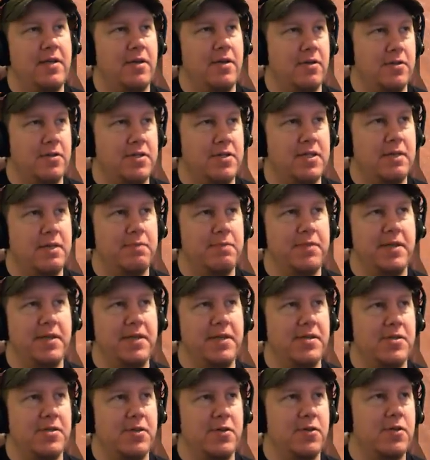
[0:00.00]
know,
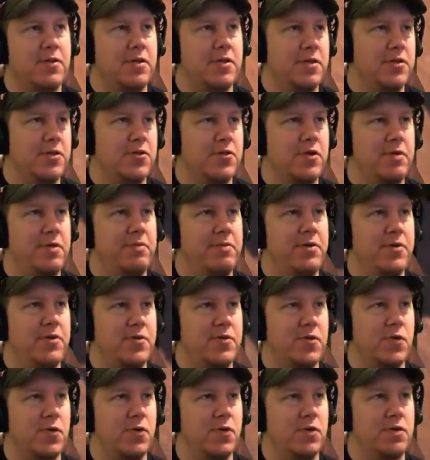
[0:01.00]
something to contribute
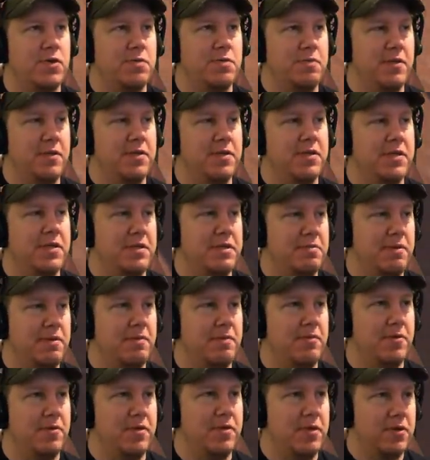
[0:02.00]
towards putting these
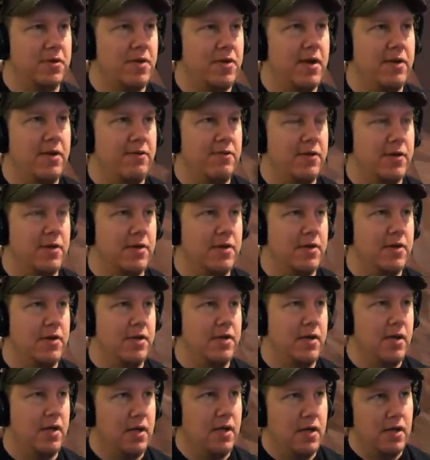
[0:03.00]
people in the graveyard,
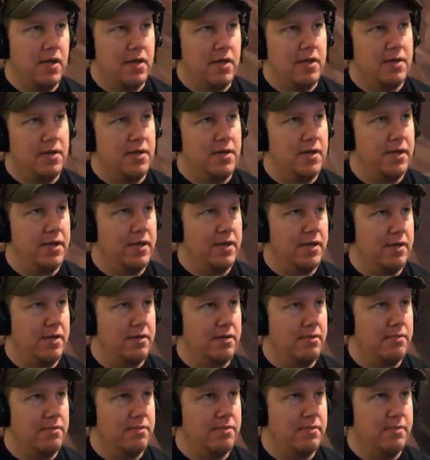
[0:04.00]

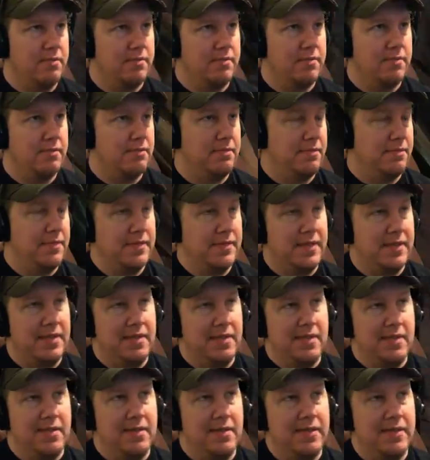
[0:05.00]
then
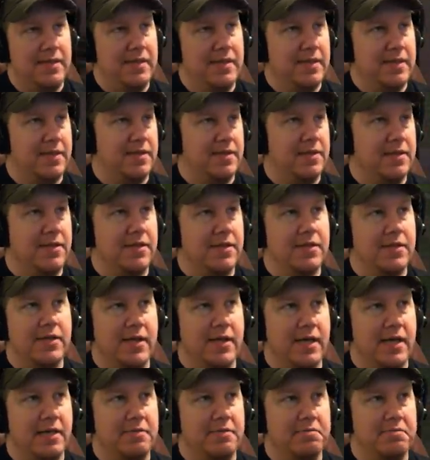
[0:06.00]
yeah, you're
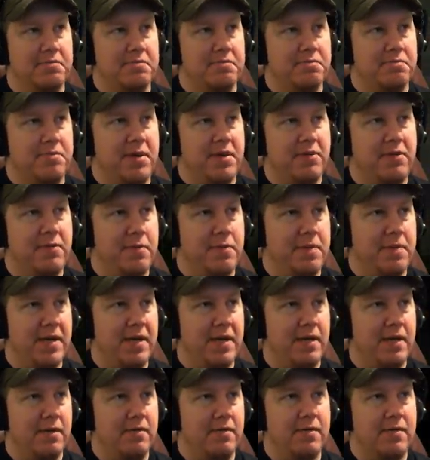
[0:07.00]
not
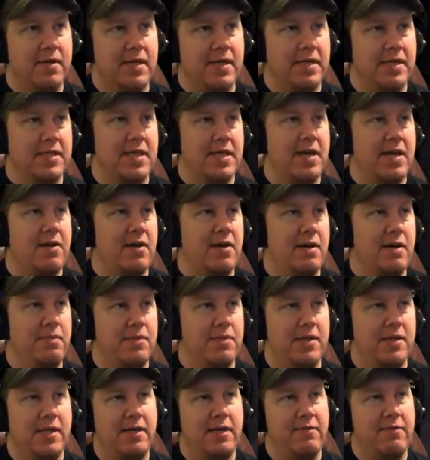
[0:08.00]
PvPing. That's how I
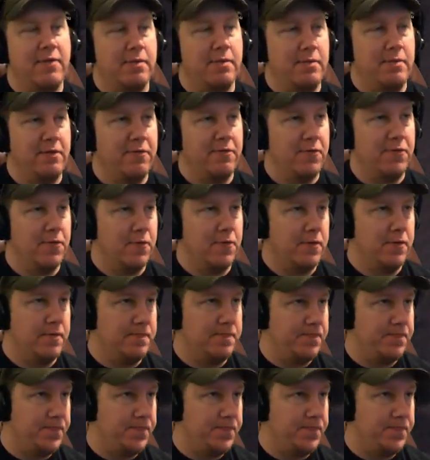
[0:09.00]
believed it before